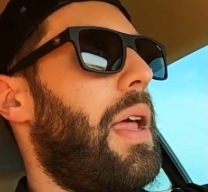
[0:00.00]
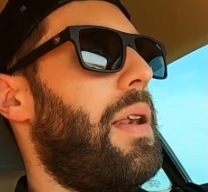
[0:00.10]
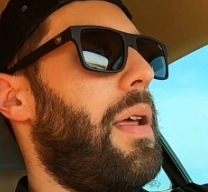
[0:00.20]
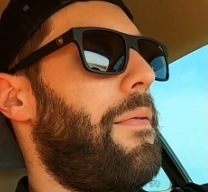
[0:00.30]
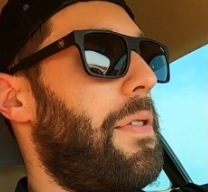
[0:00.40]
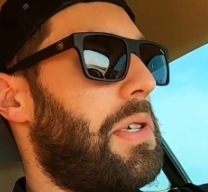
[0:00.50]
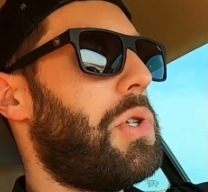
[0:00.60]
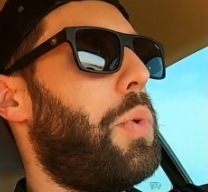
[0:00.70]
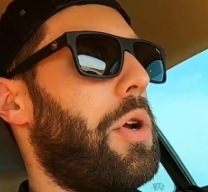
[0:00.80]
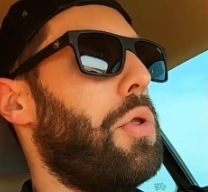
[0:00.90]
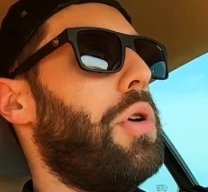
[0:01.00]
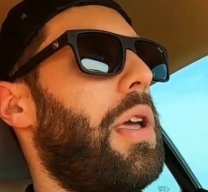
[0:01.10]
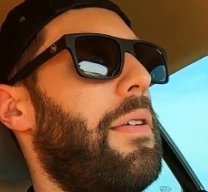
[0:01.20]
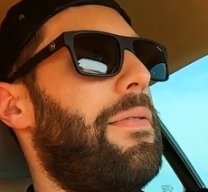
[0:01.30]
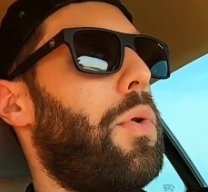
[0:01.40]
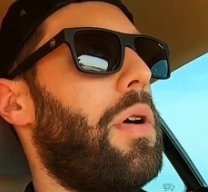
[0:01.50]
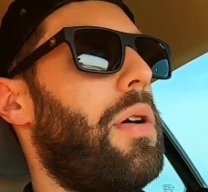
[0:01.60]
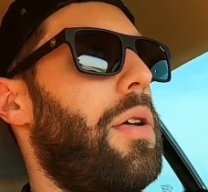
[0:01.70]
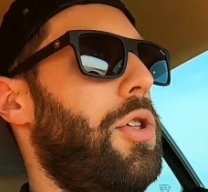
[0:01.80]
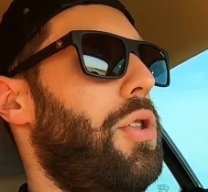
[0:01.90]
And if this is what you're looking
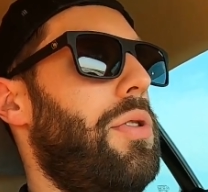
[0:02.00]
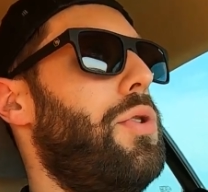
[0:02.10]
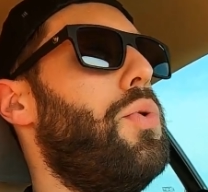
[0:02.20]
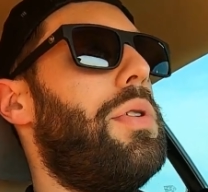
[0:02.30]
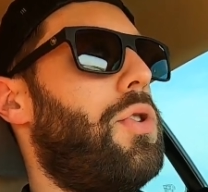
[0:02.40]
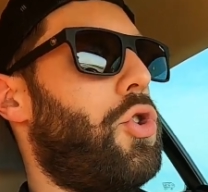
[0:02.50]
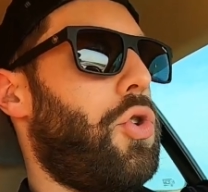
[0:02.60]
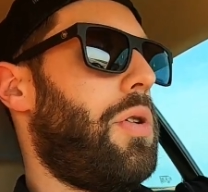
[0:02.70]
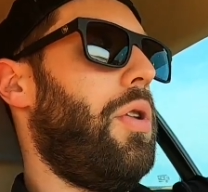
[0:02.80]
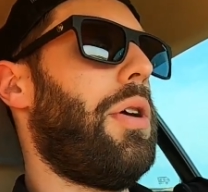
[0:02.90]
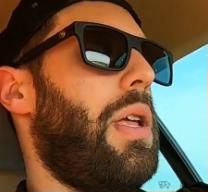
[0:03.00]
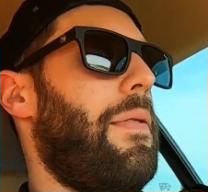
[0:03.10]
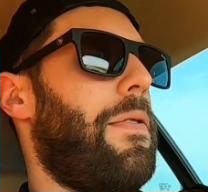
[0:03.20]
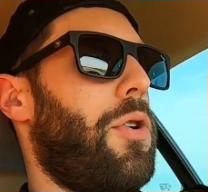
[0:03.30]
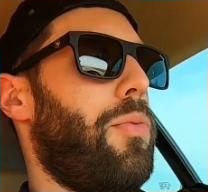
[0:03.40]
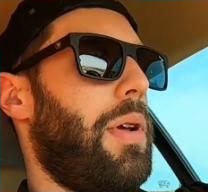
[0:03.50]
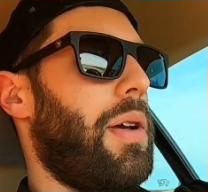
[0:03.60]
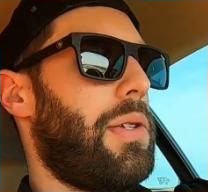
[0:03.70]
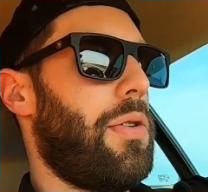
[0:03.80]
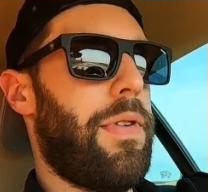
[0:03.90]
for, you shouldn't look any further
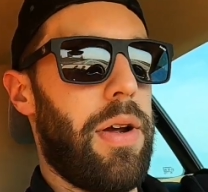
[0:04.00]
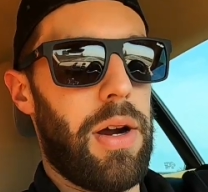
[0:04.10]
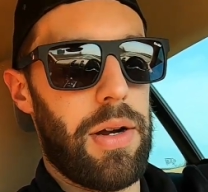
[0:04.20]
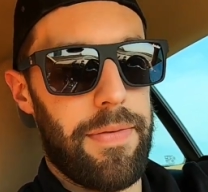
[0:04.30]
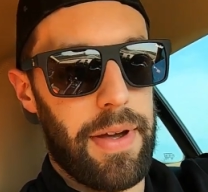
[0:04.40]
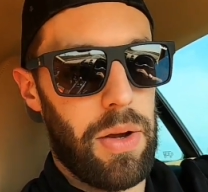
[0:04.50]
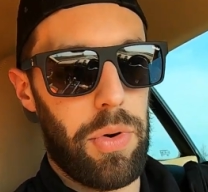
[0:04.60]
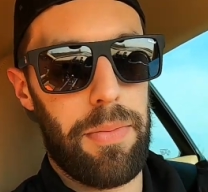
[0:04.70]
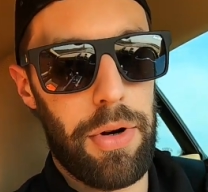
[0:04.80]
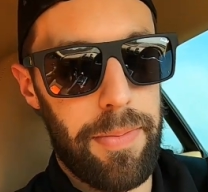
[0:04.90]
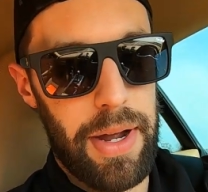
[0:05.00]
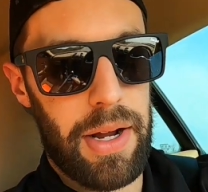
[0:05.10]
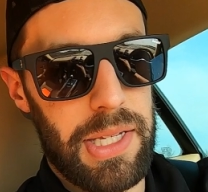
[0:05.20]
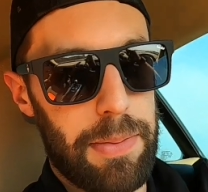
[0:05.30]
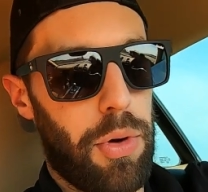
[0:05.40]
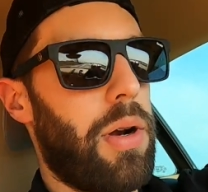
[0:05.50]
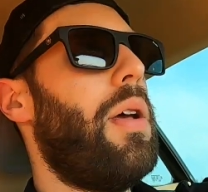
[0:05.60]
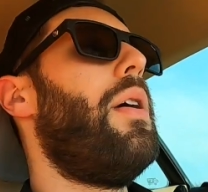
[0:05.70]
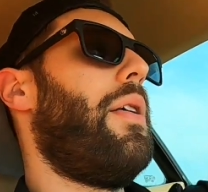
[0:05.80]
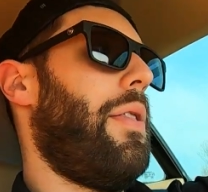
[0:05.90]
because they're very hard to find. We're gonna put it back in sport.
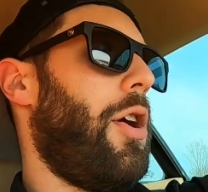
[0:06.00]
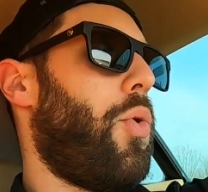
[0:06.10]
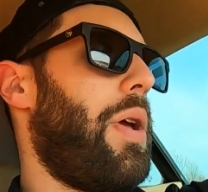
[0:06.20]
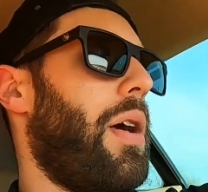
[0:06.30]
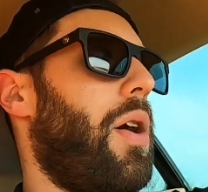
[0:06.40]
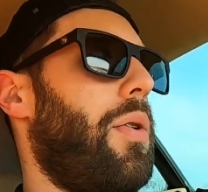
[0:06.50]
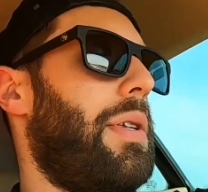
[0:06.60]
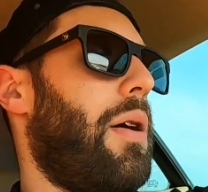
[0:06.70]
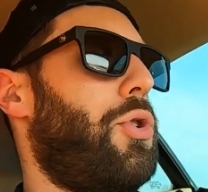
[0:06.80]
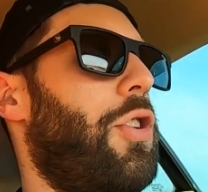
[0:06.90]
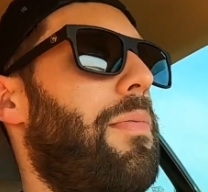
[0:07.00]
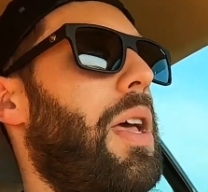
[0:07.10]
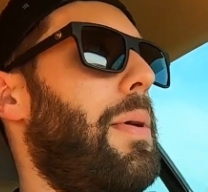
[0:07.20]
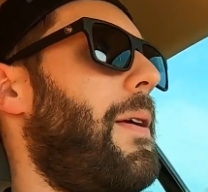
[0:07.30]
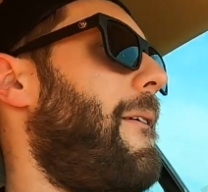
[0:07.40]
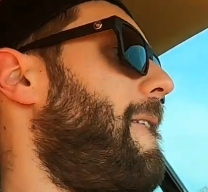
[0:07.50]
There we go, downshift, baby.